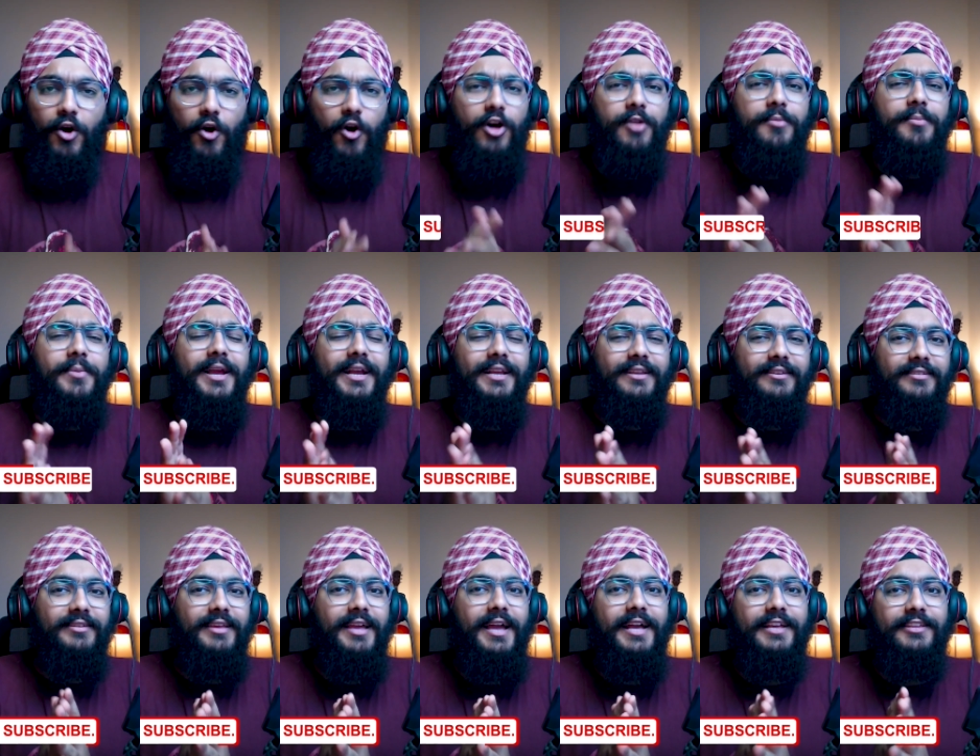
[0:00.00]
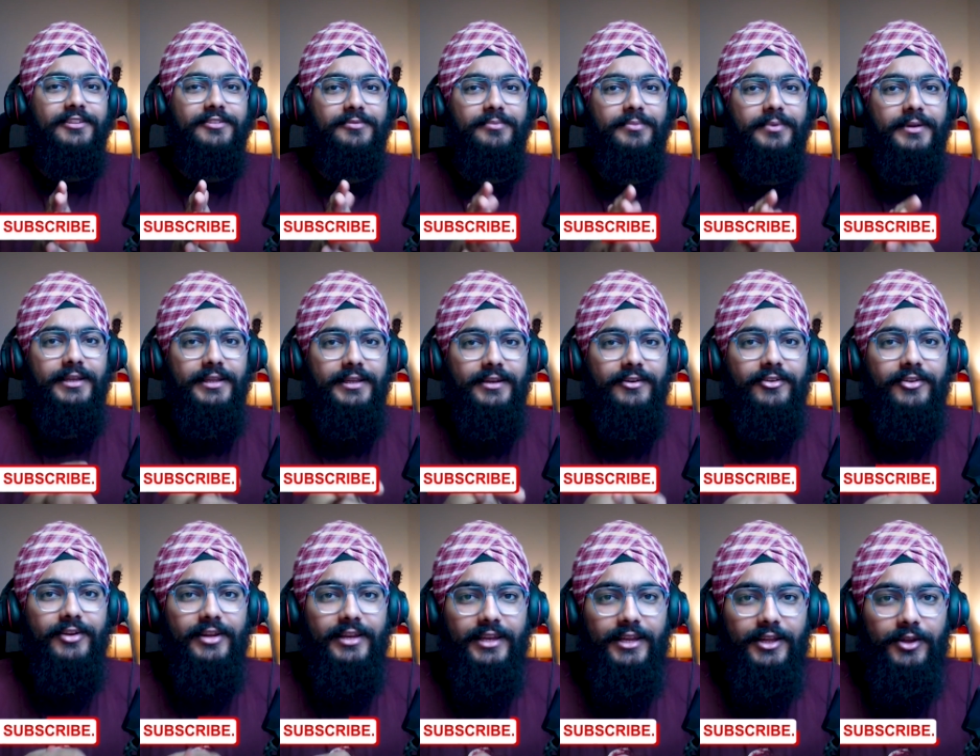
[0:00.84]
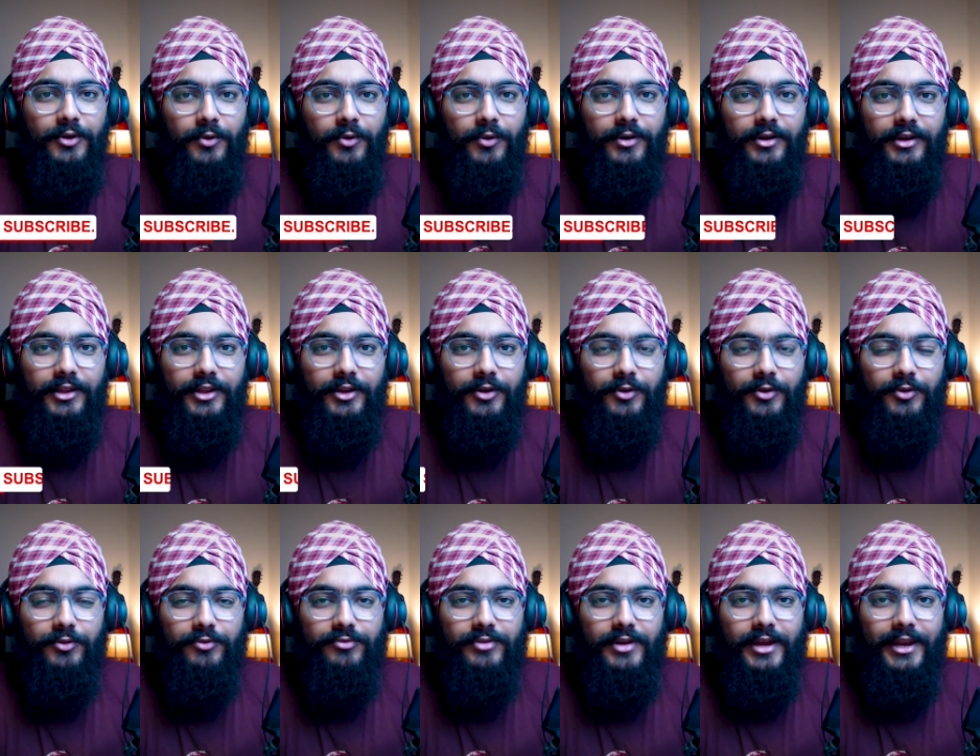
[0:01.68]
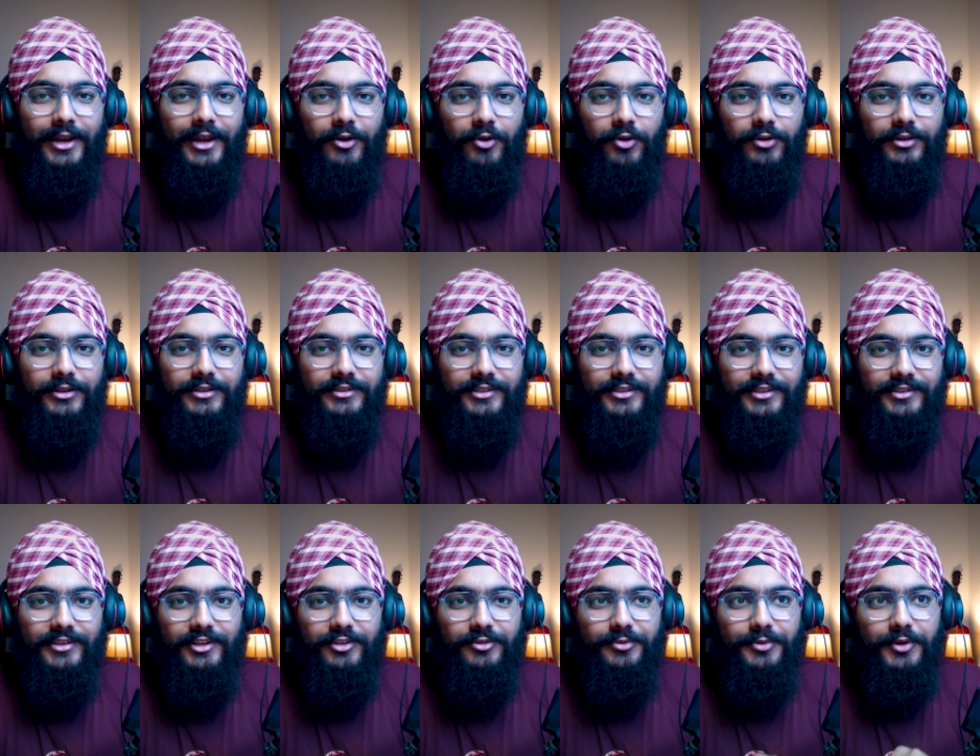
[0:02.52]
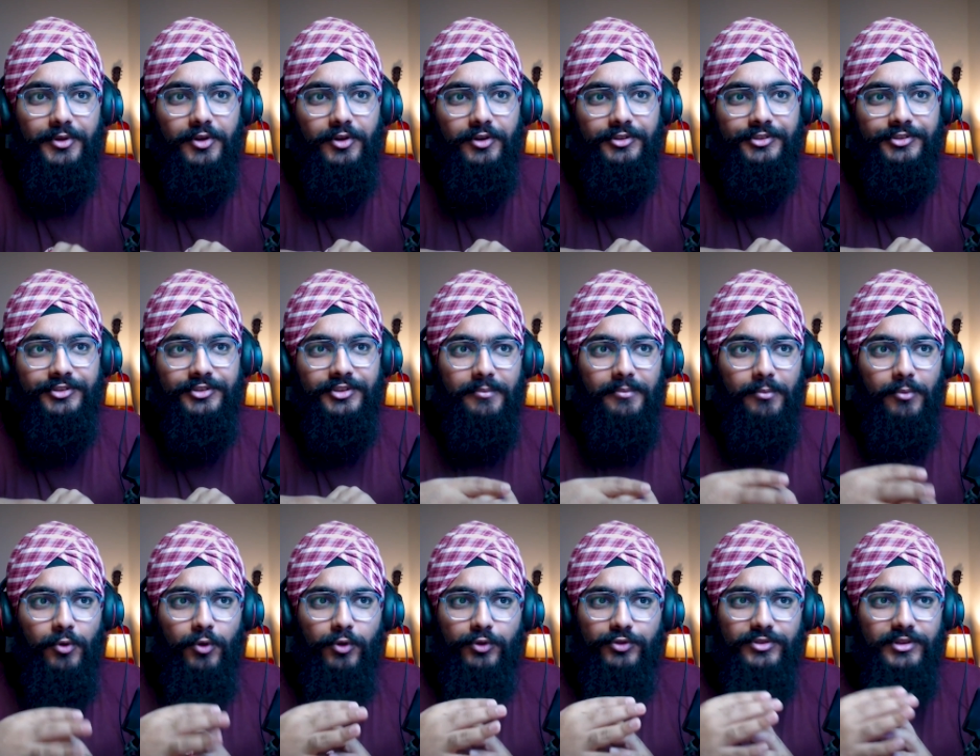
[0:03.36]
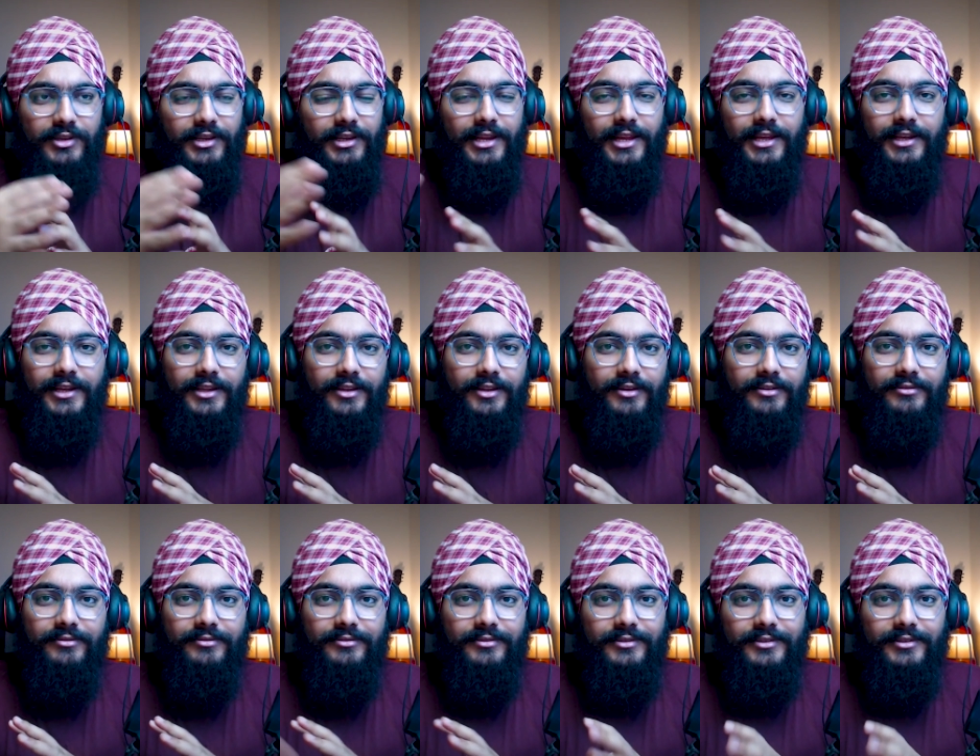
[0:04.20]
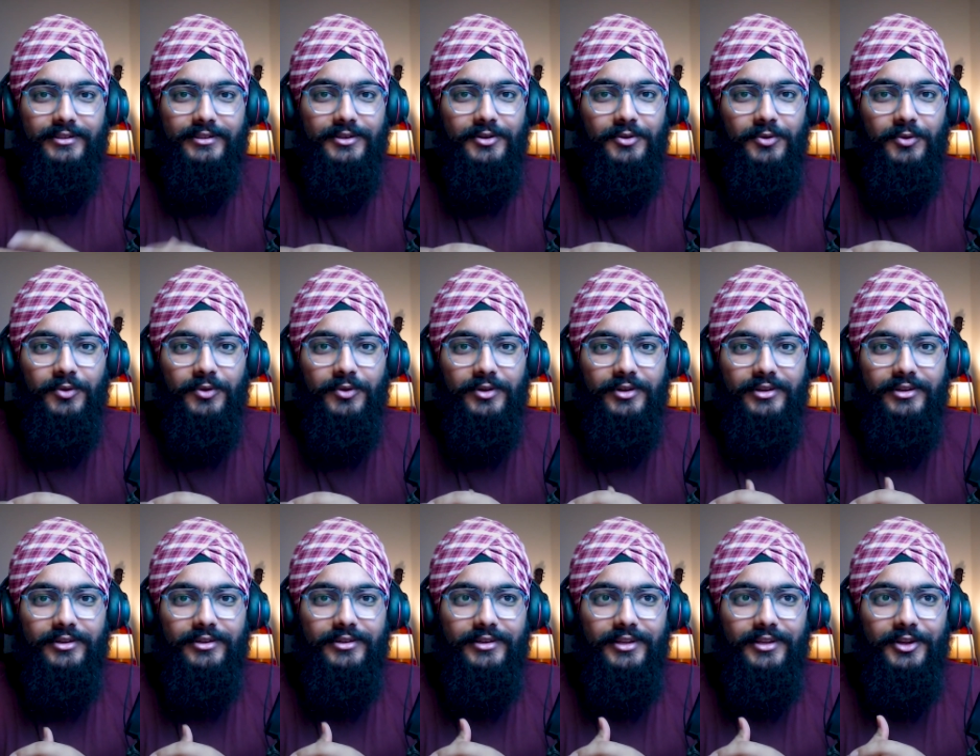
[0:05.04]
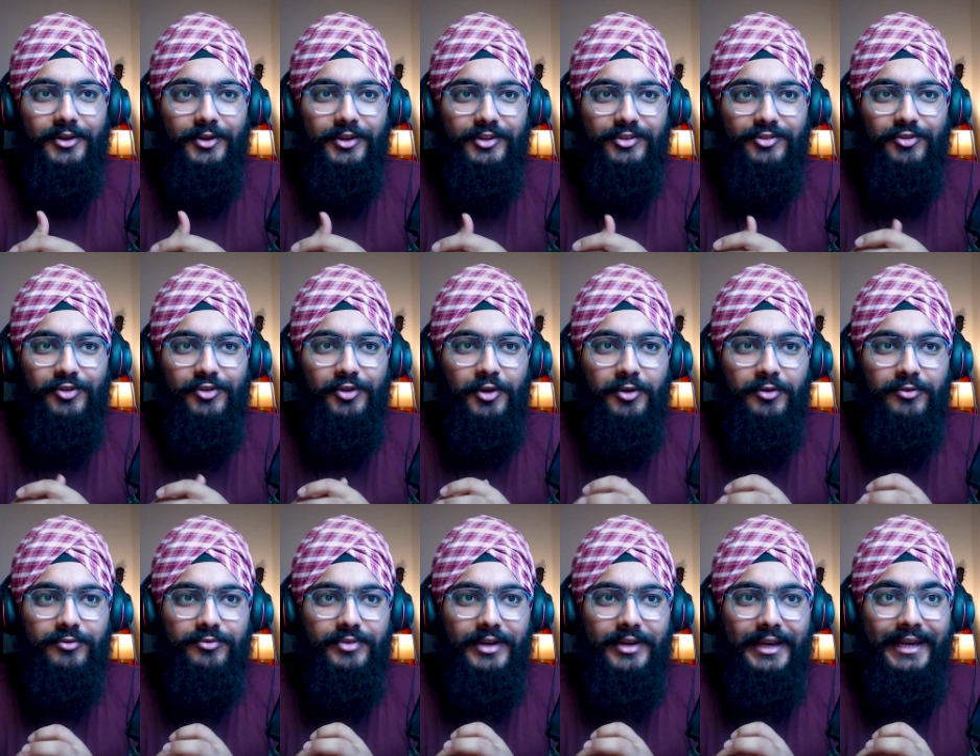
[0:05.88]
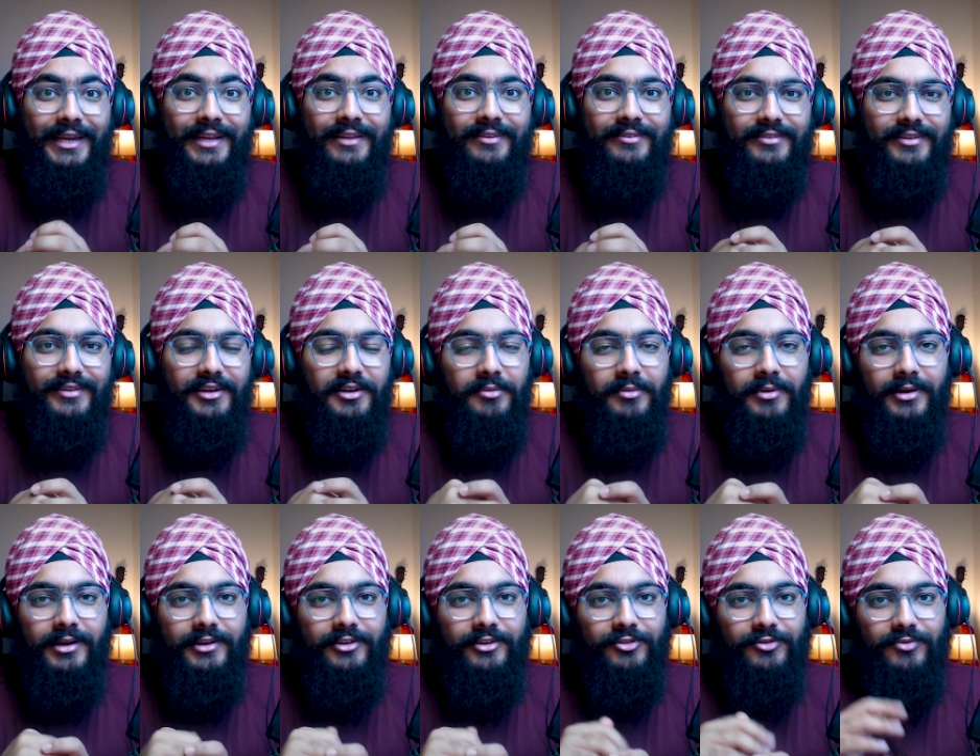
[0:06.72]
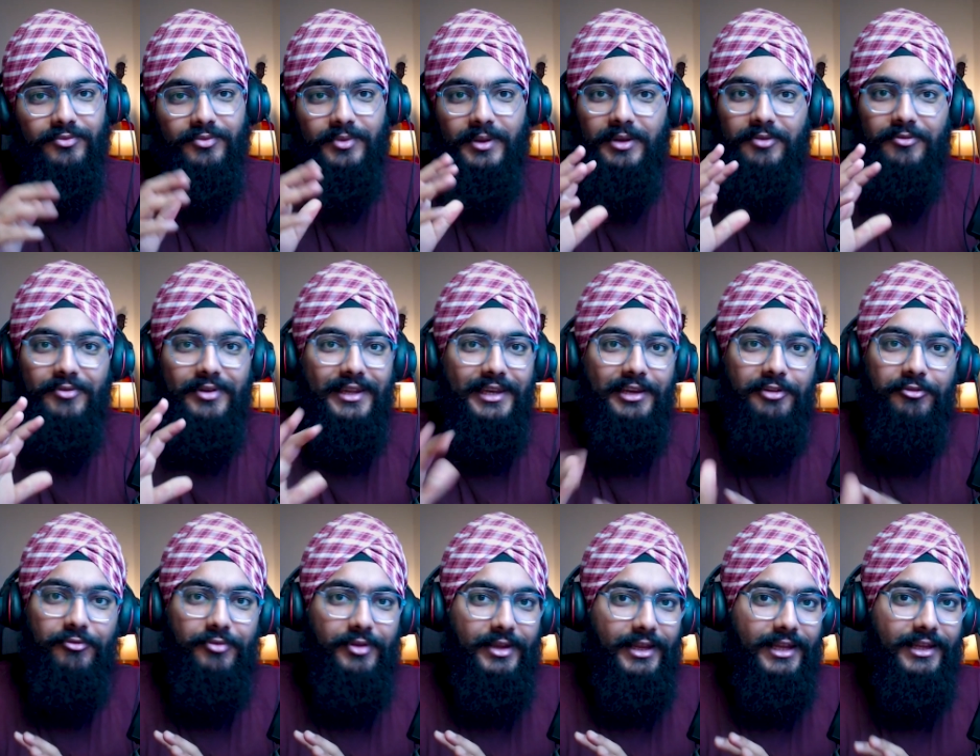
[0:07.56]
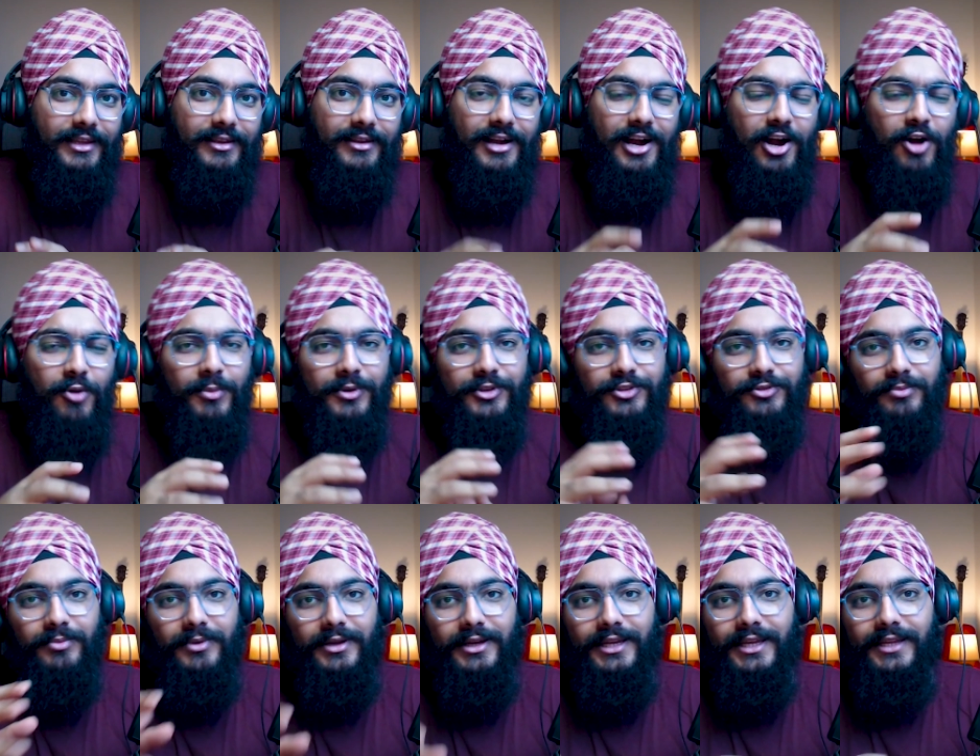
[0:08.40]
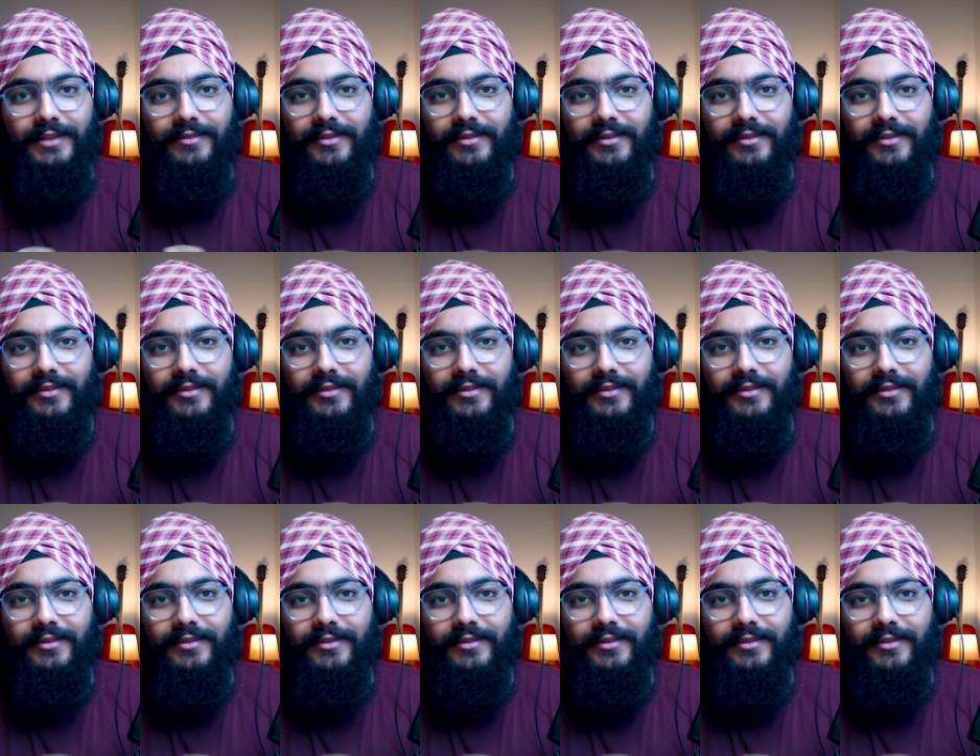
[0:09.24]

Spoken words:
Ormax has been really good, to find out all these details because mostly like in the whole, history of Indian cinema, it's been very vague how much money